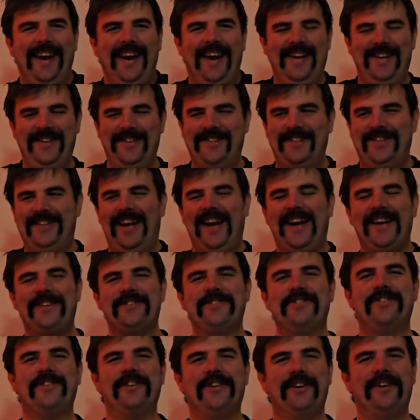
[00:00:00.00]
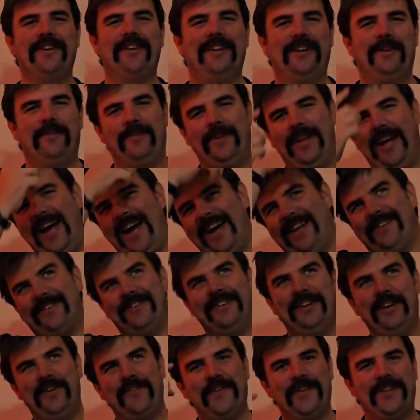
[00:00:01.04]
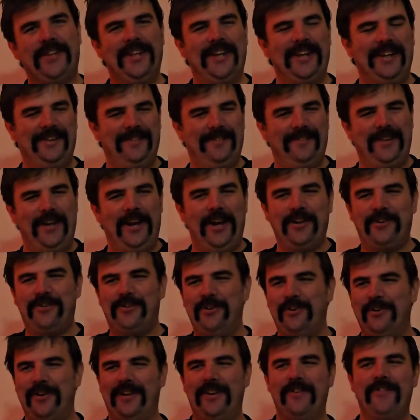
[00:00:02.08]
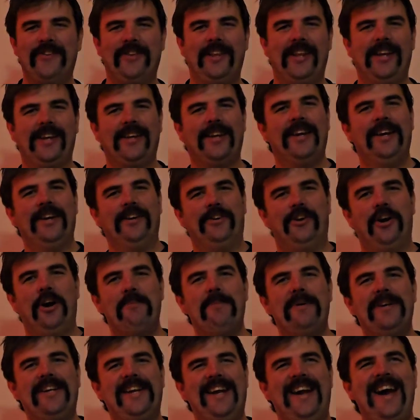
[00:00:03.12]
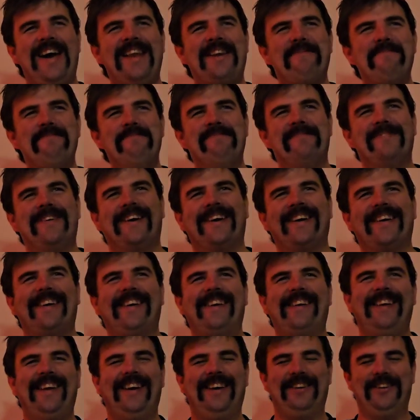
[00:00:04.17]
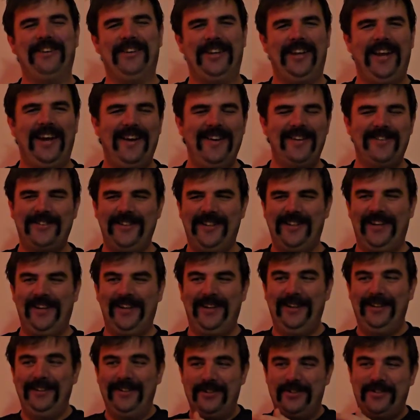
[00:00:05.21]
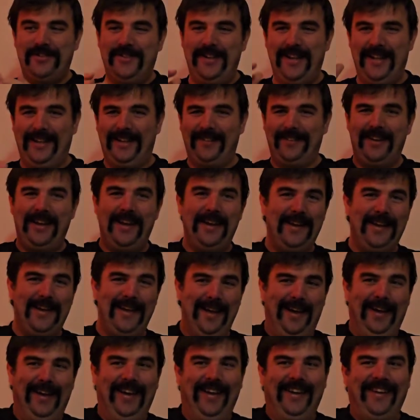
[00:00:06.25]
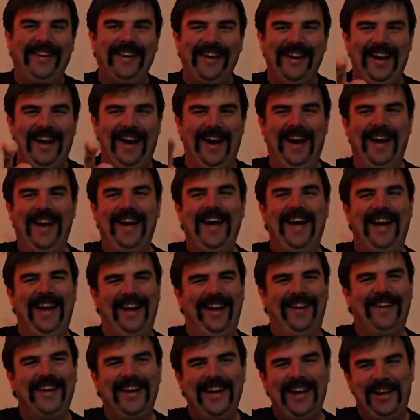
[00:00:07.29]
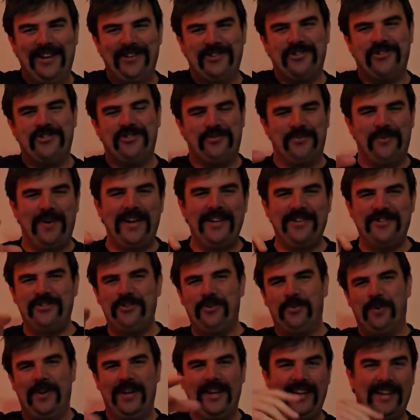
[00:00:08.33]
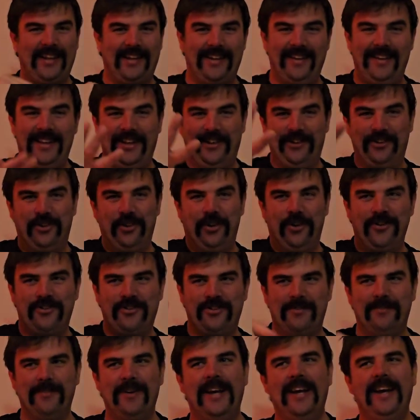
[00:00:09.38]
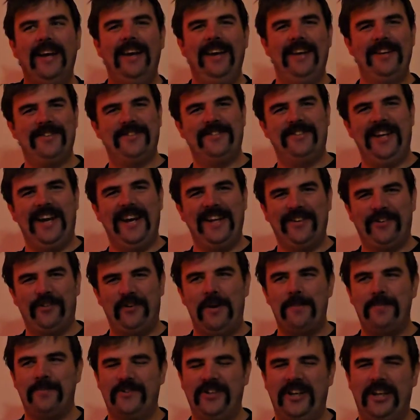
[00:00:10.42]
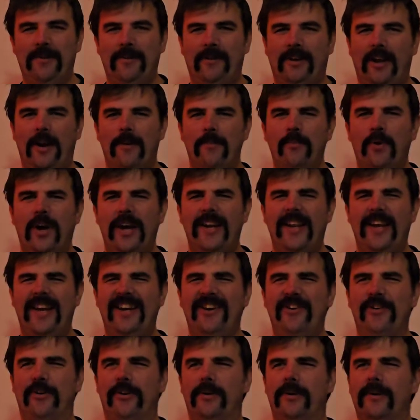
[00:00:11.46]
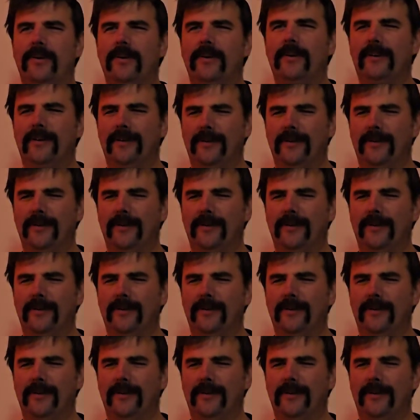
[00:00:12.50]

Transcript: And he stands there like with the hat and everything, the hot dog and everything, like, come and get him. And the guy's like, just like a stretch away, like you can touch him. And he's standing right beside him, like, I'm right here.